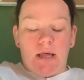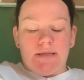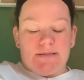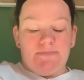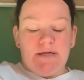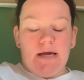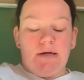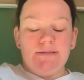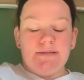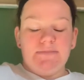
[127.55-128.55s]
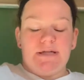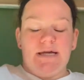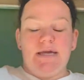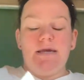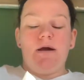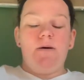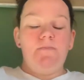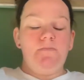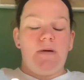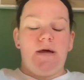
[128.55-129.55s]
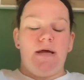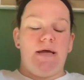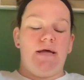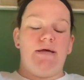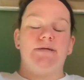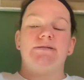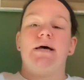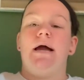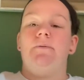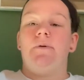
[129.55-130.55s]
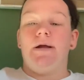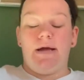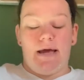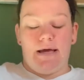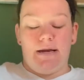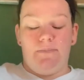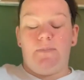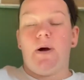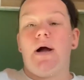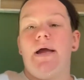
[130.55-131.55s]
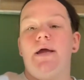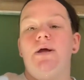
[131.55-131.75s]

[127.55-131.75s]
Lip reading: Something else I'm taking up is I went ahead and bought